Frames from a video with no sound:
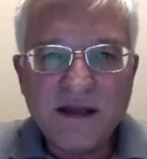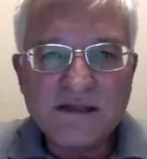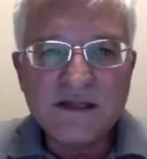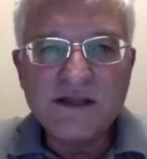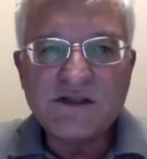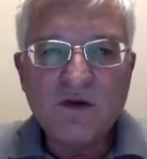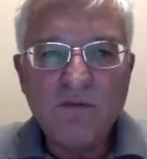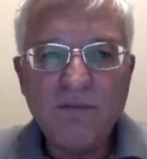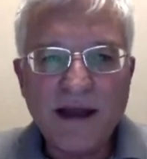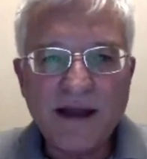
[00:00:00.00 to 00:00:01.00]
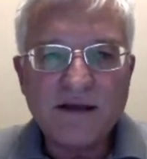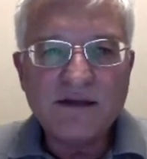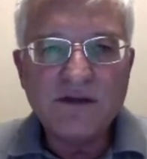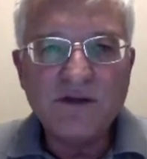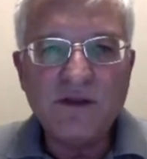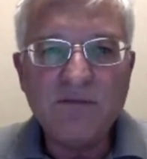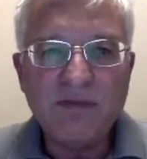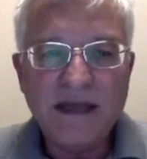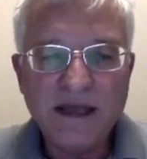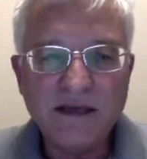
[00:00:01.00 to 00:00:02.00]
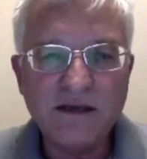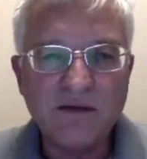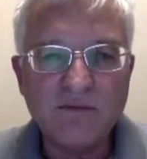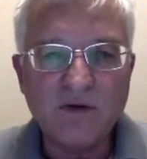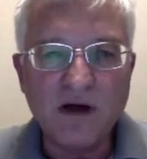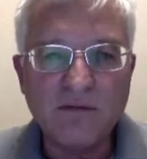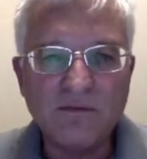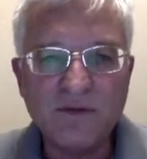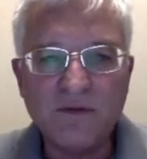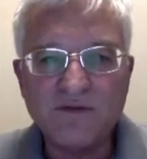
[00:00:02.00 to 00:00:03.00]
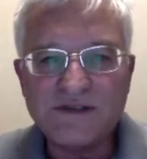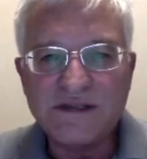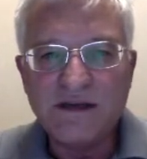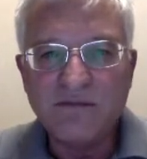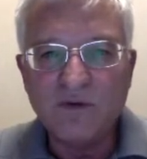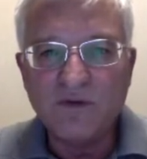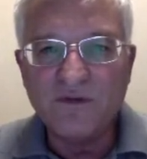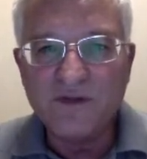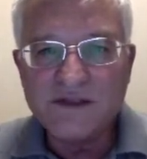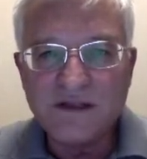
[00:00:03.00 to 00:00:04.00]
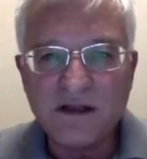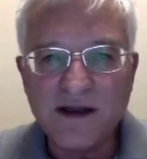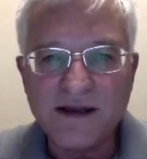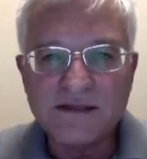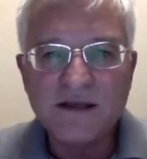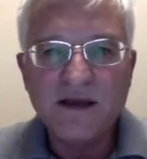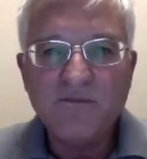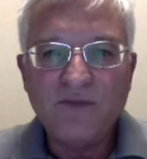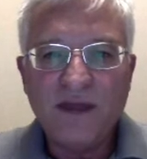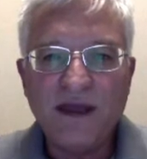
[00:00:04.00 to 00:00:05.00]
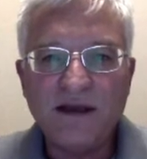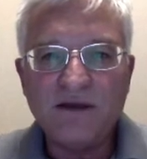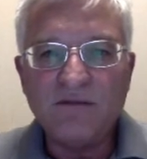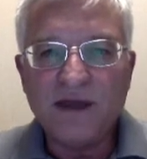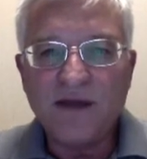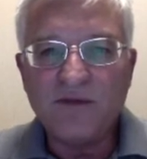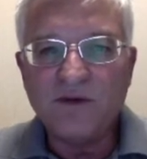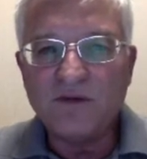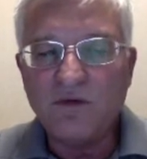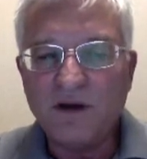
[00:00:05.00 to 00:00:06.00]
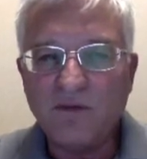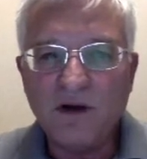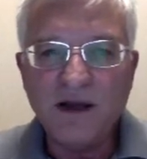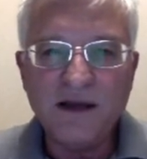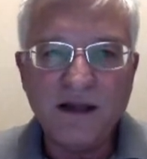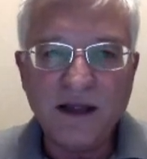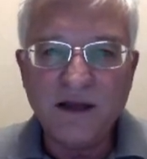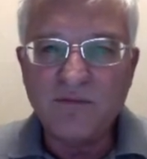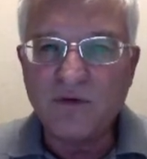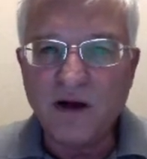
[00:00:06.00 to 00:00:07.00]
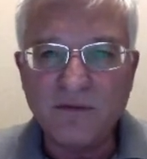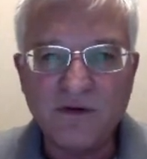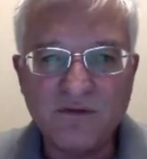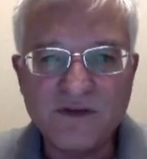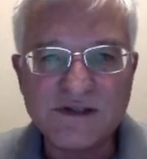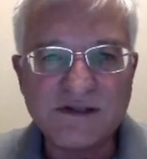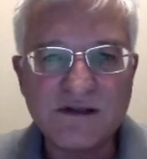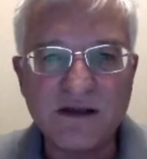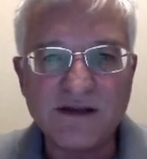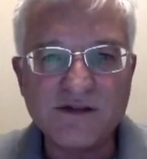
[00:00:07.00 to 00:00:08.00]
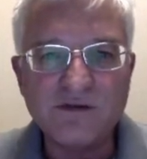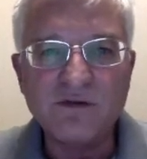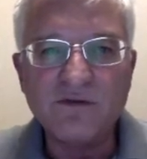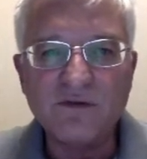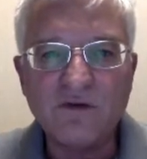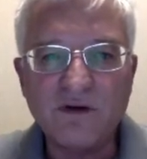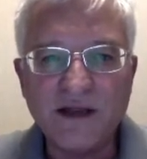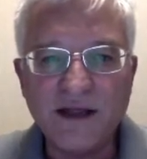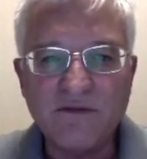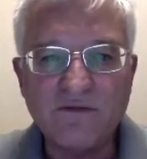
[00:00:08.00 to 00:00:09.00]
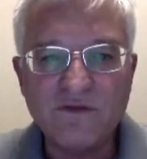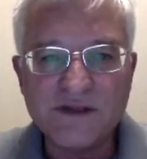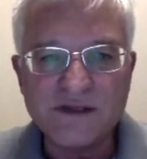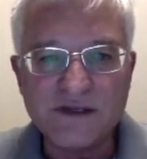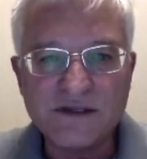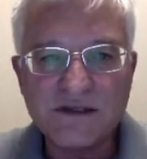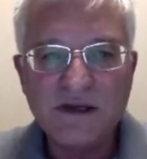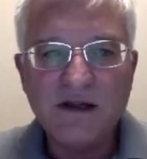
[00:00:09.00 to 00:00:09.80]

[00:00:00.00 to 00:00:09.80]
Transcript: us, let's go back to the pendulum problem that we've seen both in this class and in Math 321 and probably your physics class too if you've already had physics.